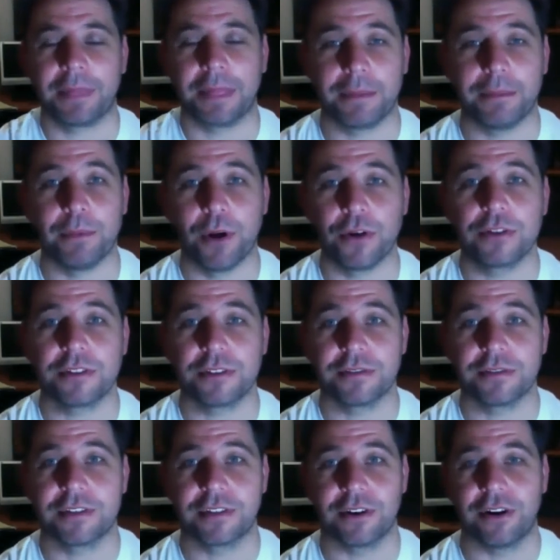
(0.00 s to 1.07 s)
most of
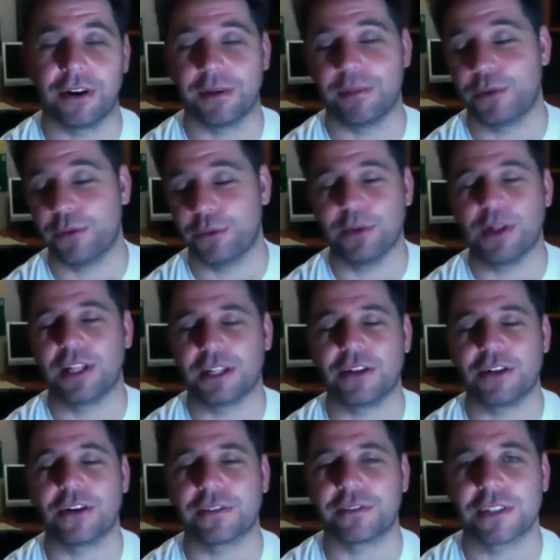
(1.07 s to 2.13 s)
the time, or well, a
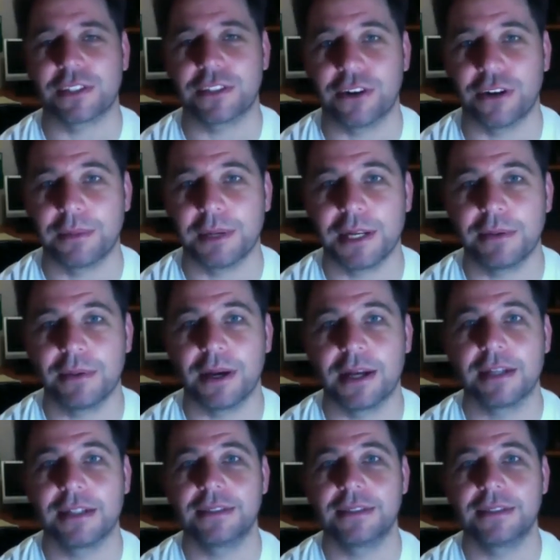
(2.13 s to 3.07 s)
lot of the time anyway.